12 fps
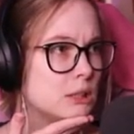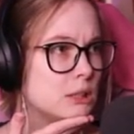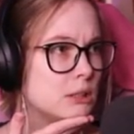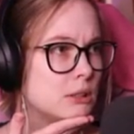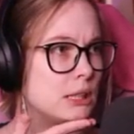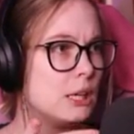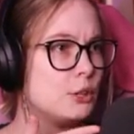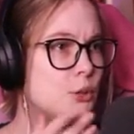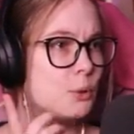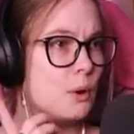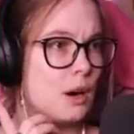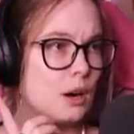There you
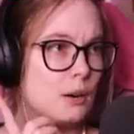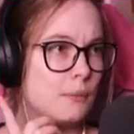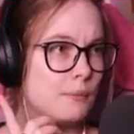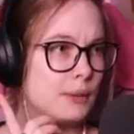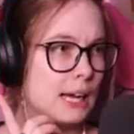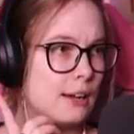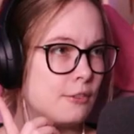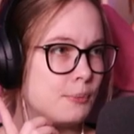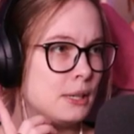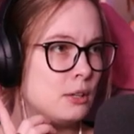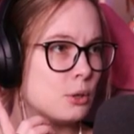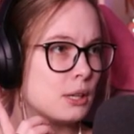are. I have
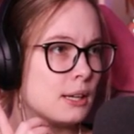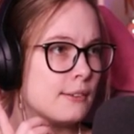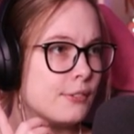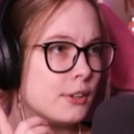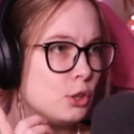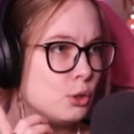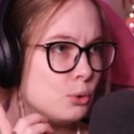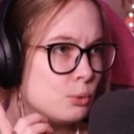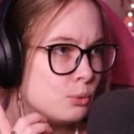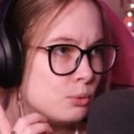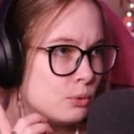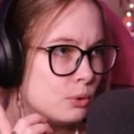been looking for you,
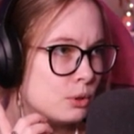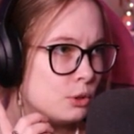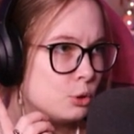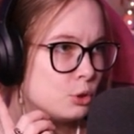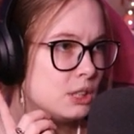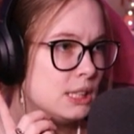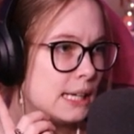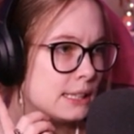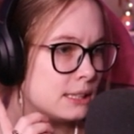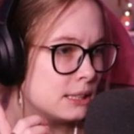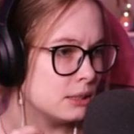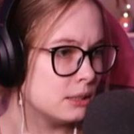Eosea.
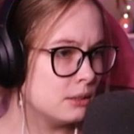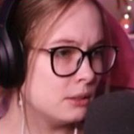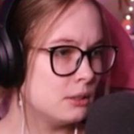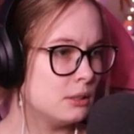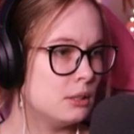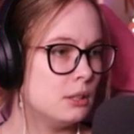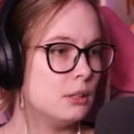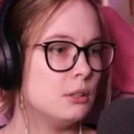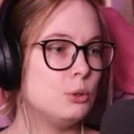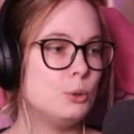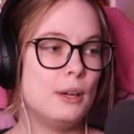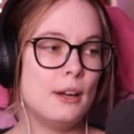
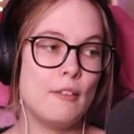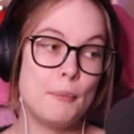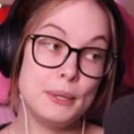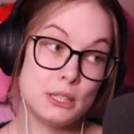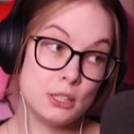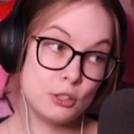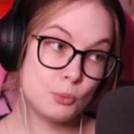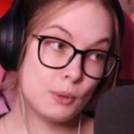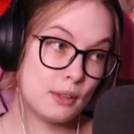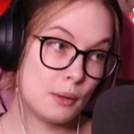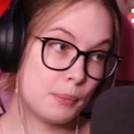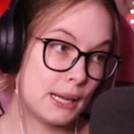Do you have a business with
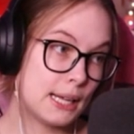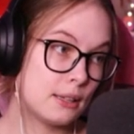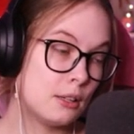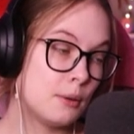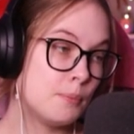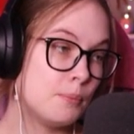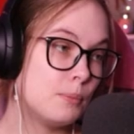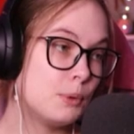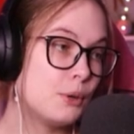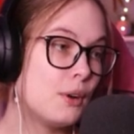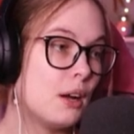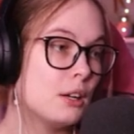the Platinum
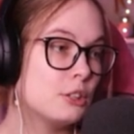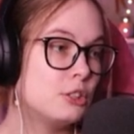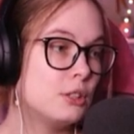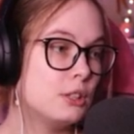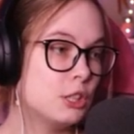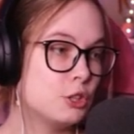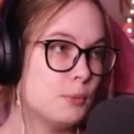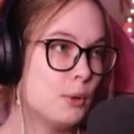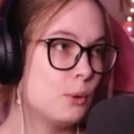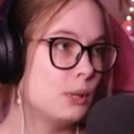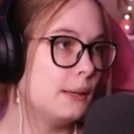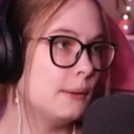Mirage this
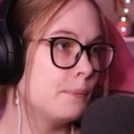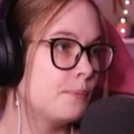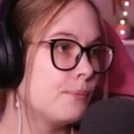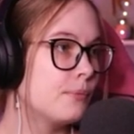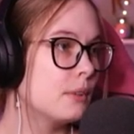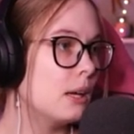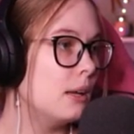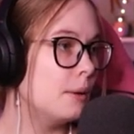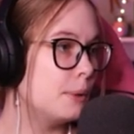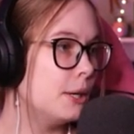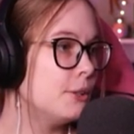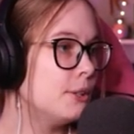morning?
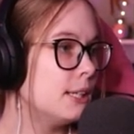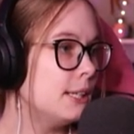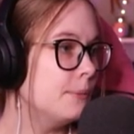Apparently.